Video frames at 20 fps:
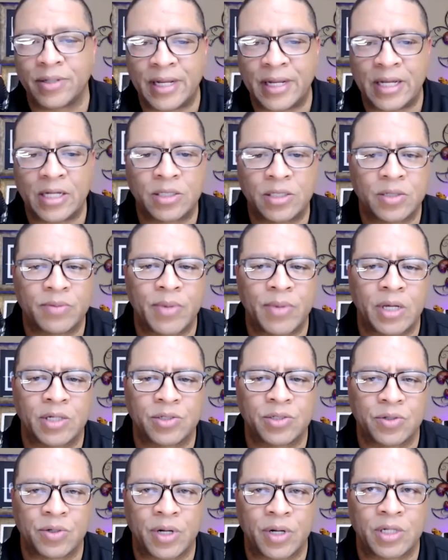need to make
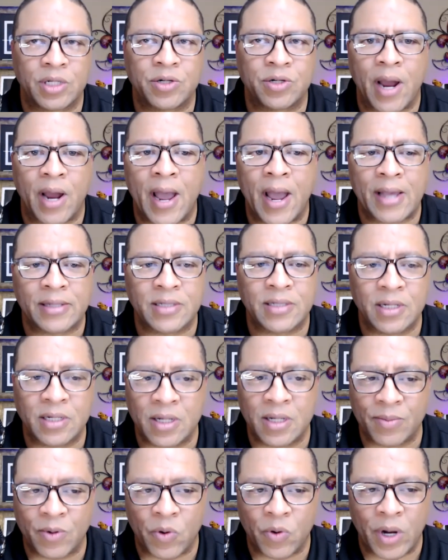sure that you're asking
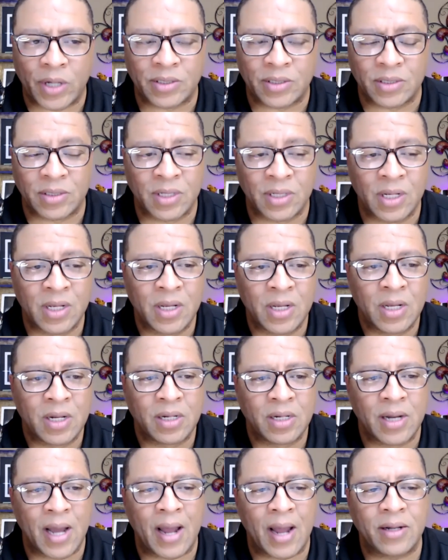them questions,
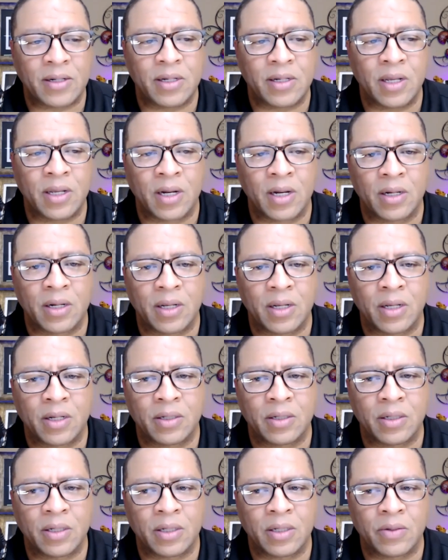not
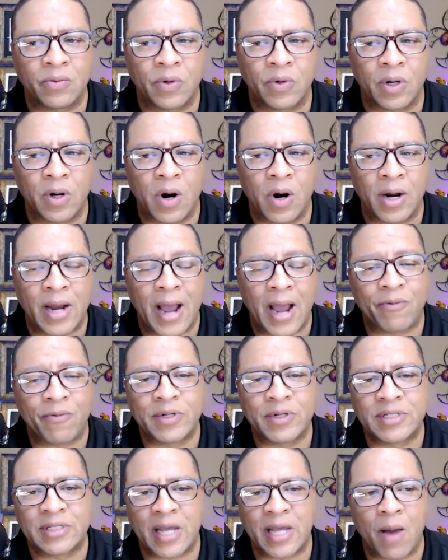in regard. I
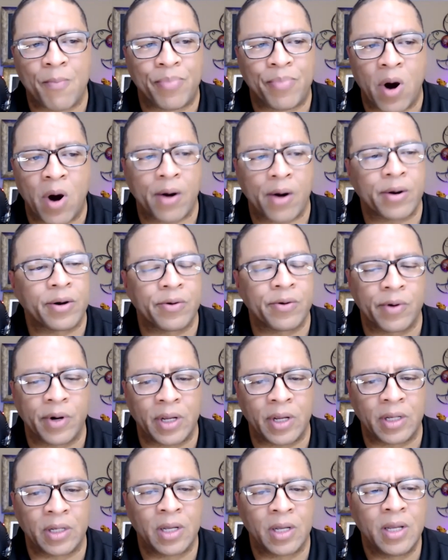wouldn't say I'm
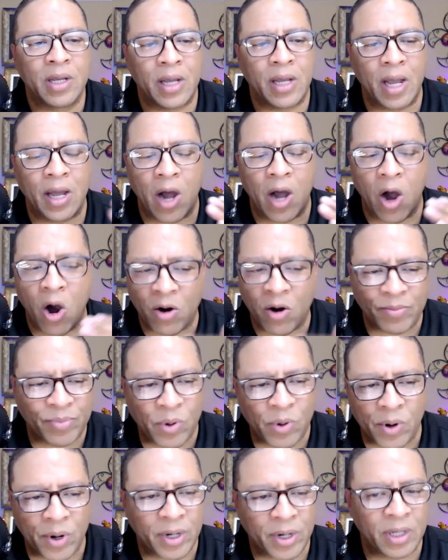partnering,
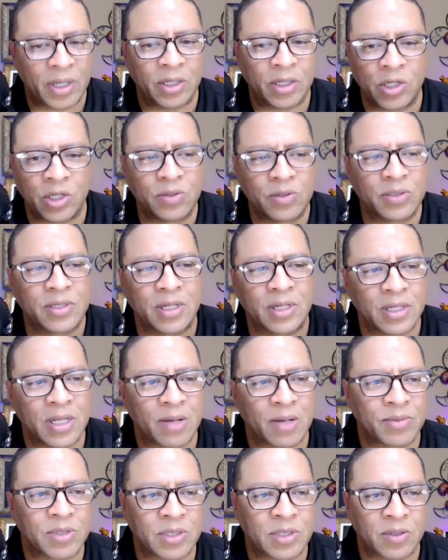onboarding, using
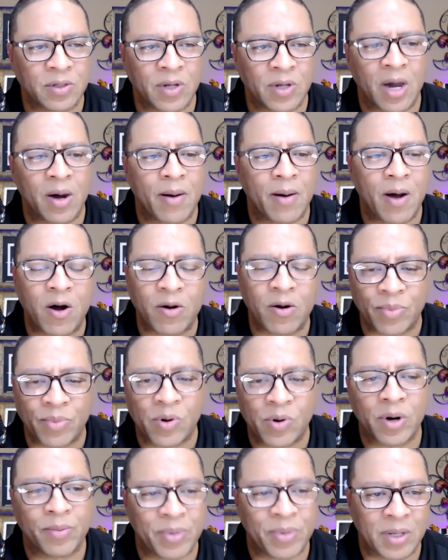them to help
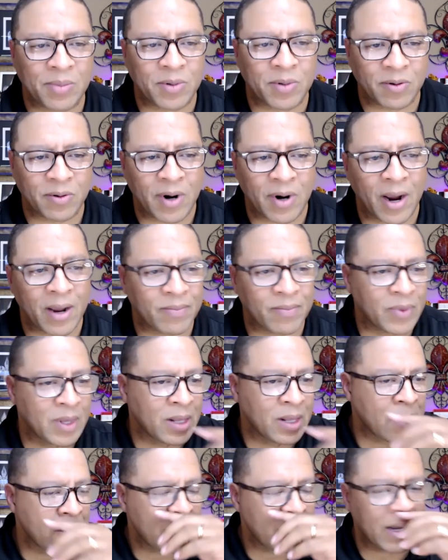onboard people, right?
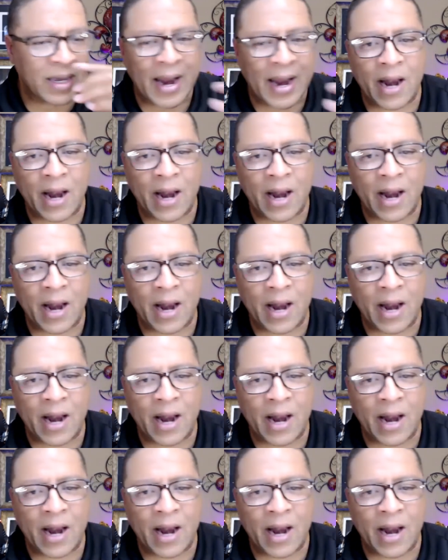Because